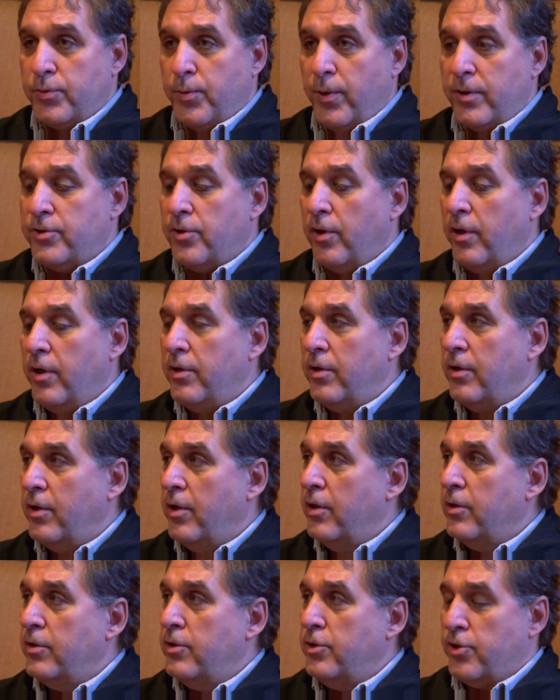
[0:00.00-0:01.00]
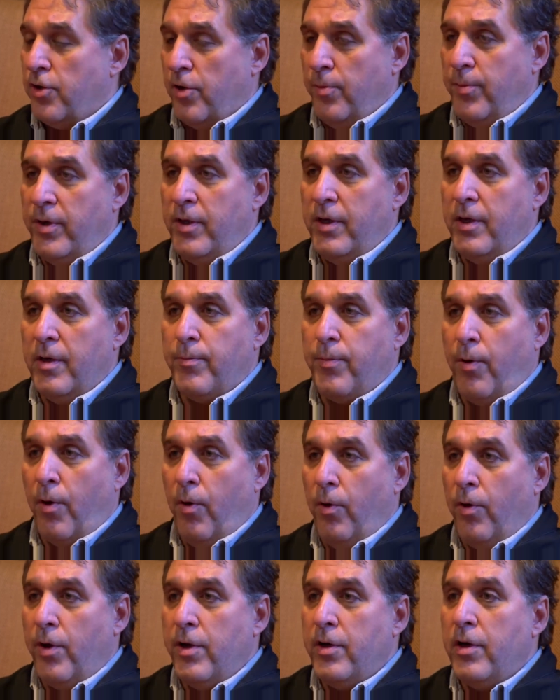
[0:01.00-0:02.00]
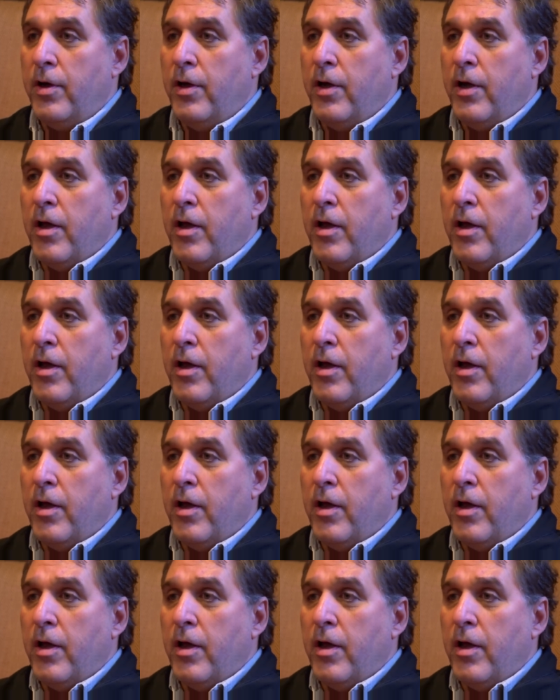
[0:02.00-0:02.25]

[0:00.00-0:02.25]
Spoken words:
Switzerland, Germany, Poland.